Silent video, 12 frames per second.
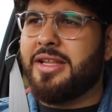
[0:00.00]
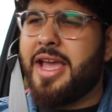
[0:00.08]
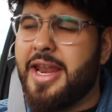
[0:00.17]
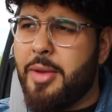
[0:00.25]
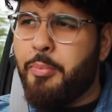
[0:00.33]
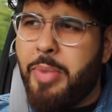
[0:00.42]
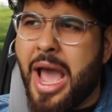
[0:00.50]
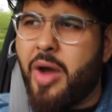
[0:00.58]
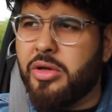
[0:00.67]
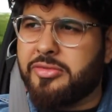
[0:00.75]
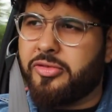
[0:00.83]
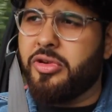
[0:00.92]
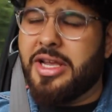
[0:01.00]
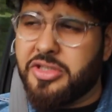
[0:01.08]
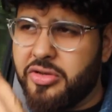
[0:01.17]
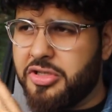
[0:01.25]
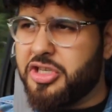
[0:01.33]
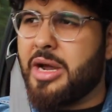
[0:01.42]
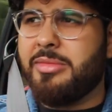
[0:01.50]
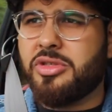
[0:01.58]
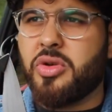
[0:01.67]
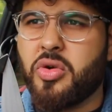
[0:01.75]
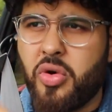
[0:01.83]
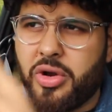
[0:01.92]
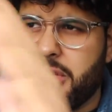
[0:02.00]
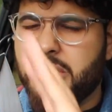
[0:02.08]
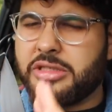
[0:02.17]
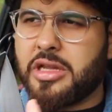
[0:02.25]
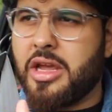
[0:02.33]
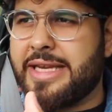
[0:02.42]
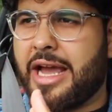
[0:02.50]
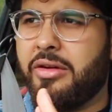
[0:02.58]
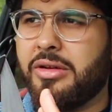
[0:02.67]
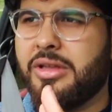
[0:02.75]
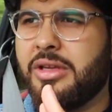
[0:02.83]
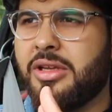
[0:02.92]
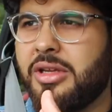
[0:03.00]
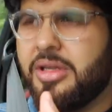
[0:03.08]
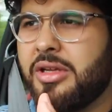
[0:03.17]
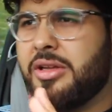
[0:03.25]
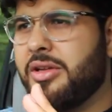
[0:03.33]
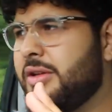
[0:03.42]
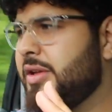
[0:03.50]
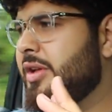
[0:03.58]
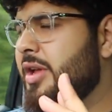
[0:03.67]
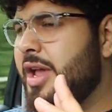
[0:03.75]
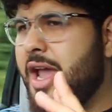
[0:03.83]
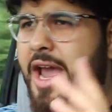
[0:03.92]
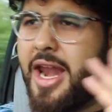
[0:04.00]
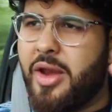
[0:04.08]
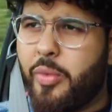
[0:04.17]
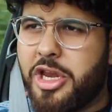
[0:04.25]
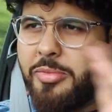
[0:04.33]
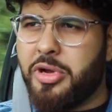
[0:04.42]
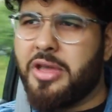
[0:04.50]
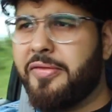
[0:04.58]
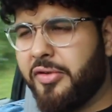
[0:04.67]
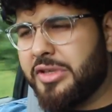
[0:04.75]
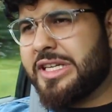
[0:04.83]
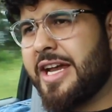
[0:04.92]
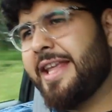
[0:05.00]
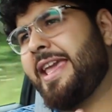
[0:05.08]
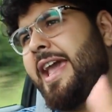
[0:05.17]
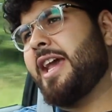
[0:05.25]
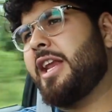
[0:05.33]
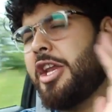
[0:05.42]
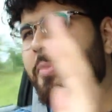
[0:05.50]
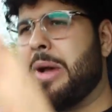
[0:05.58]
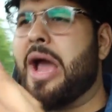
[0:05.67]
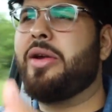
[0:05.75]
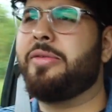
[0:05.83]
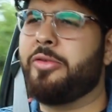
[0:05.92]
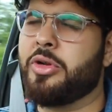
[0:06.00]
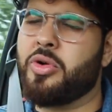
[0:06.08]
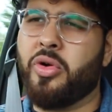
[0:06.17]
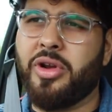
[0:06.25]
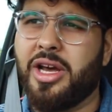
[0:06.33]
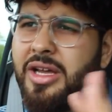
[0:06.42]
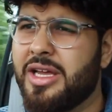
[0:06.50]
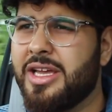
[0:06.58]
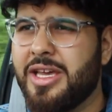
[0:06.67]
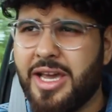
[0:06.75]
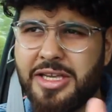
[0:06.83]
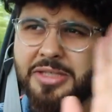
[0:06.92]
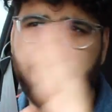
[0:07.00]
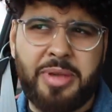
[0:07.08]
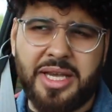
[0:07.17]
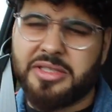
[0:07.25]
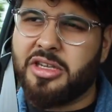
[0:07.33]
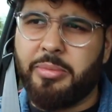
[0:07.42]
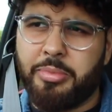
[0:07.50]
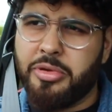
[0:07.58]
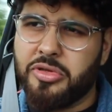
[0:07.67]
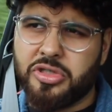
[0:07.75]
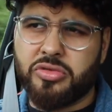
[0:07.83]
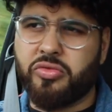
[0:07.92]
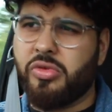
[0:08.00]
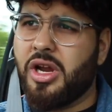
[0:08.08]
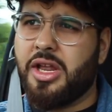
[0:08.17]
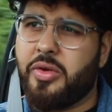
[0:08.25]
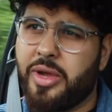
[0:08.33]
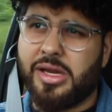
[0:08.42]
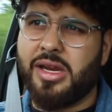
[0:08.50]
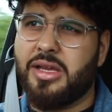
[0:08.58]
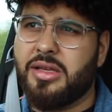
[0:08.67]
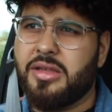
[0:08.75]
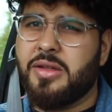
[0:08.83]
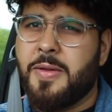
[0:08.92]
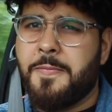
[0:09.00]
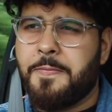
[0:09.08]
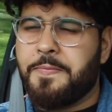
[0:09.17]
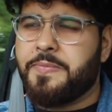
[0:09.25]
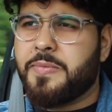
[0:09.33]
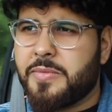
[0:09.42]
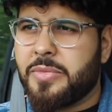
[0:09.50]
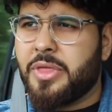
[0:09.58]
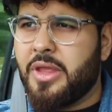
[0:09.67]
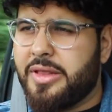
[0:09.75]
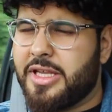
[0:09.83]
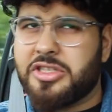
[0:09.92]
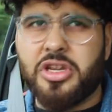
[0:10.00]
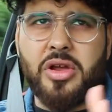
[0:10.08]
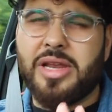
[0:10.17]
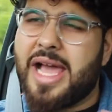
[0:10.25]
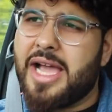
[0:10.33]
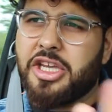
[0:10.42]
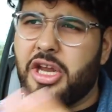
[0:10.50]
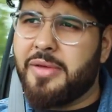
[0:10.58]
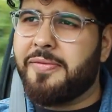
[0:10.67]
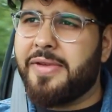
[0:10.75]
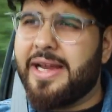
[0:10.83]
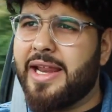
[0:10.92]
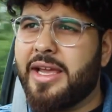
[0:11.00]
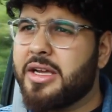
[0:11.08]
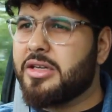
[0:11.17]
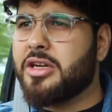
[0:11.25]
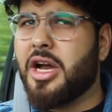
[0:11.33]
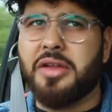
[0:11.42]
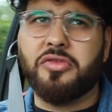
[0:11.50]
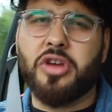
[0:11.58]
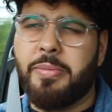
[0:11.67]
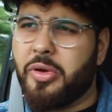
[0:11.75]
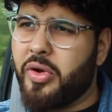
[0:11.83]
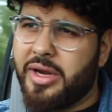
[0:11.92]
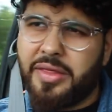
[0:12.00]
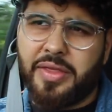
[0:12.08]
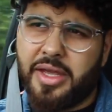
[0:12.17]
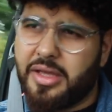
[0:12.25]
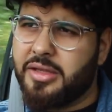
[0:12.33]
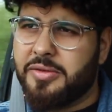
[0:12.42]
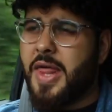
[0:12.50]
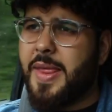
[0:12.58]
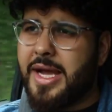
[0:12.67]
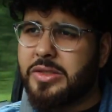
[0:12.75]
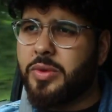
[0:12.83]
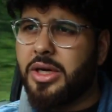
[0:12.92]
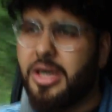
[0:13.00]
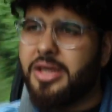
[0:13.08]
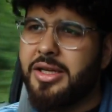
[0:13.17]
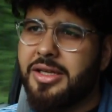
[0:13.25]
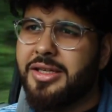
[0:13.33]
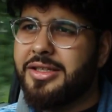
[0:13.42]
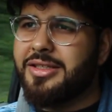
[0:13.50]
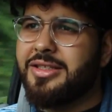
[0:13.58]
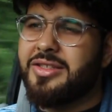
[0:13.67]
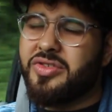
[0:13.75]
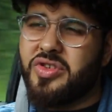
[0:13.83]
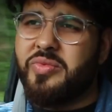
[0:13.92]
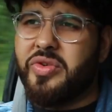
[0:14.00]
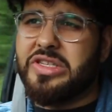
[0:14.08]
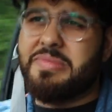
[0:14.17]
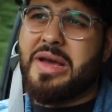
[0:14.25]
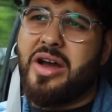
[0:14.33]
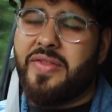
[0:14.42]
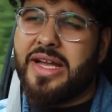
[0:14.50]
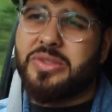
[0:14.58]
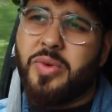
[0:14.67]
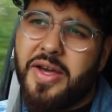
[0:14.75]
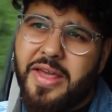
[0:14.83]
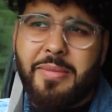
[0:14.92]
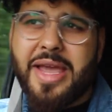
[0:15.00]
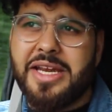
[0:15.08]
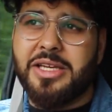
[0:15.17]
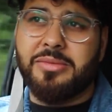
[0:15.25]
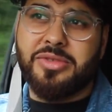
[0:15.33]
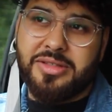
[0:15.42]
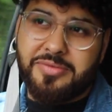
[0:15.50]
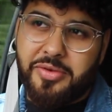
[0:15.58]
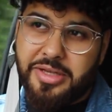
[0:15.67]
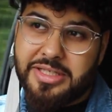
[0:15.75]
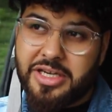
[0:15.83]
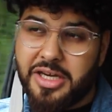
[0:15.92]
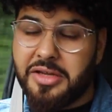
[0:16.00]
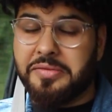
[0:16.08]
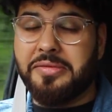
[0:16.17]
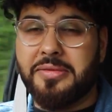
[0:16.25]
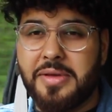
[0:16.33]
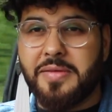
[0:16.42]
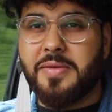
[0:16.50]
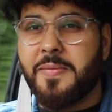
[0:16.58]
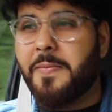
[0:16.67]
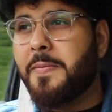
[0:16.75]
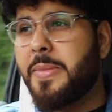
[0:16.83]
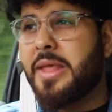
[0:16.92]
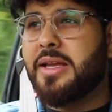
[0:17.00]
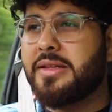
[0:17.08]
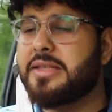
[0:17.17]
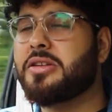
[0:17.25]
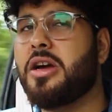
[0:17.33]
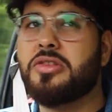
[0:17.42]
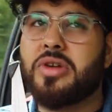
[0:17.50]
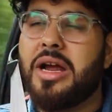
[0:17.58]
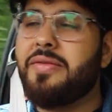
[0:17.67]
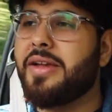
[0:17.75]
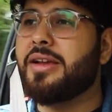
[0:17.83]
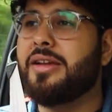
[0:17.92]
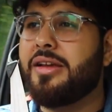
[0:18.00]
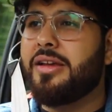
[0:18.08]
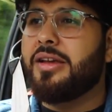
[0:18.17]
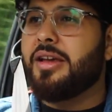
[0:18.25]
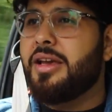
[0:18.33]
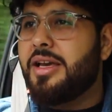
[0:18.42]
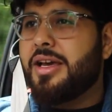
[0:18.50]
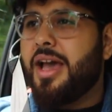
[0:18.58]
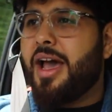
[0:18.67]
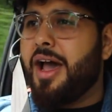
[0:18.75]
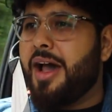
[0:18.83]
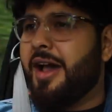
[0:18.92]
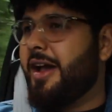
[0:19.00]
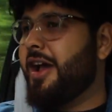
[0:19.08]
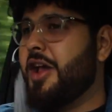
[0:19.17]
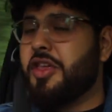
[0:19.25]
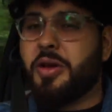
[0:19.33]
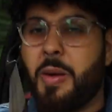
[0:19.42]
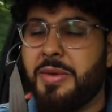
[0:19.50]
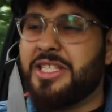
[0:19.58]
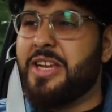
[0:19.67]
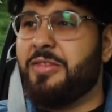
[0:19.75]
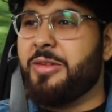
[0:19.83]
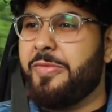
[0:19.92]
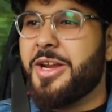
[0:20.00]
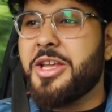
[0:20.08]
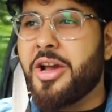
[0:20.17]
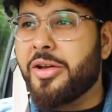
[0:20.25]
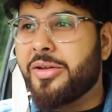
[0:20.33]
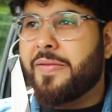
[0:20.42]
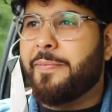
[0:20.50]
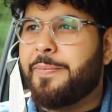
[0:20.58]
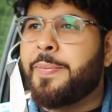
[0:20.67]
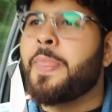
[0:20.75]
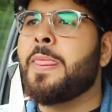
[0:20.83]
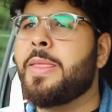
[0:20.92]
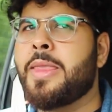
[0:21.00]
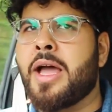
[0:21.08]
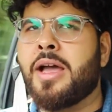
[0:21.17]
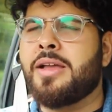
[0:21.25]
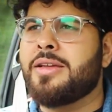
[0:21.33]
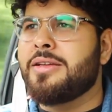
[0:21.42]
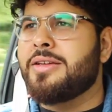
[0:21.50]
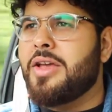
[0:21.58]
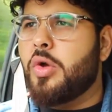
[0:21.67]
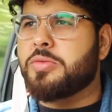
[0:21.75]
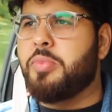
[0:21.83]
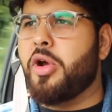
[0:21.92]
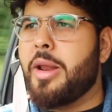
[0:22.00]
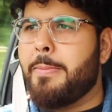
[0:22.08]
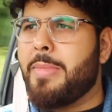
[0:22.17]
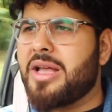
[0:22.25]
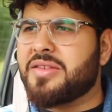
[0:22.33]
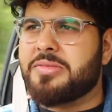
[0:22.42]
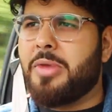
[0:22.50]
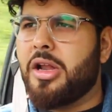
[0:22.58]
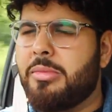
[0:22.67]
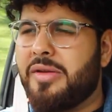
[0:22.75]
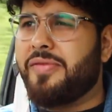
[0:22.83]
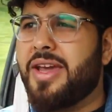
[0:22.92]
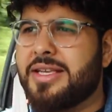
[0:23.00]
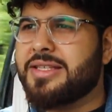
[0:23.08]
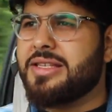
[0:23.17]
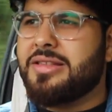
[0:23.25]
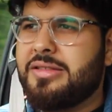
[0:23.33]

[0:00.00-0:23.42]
and then powers through. As soon as you come into a corner, you slow down, and then when you put your foot down again and you're powering through the corner, it just picks up boosts really quickly. There's no lag, you don't feel it kind of dropping or anything. And that's what Subaru is about. That's why they made them, for this kind of driving. You can probably see from the video that it was putting a massive smile on my face.